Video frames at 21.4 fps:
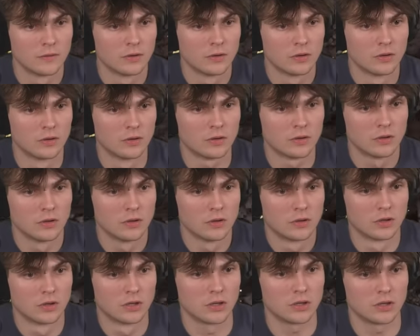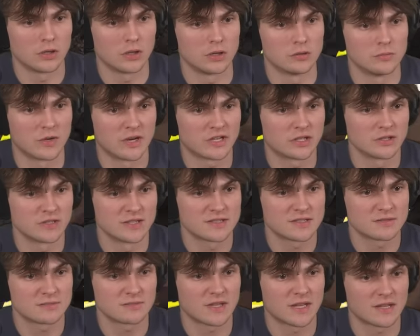Oh, oh, oh my goodness,
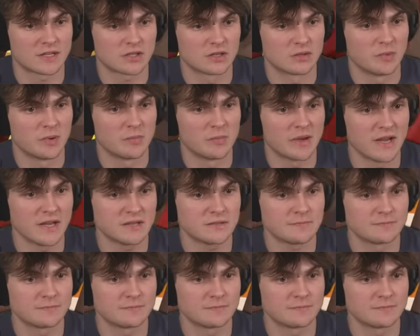that could have been bad.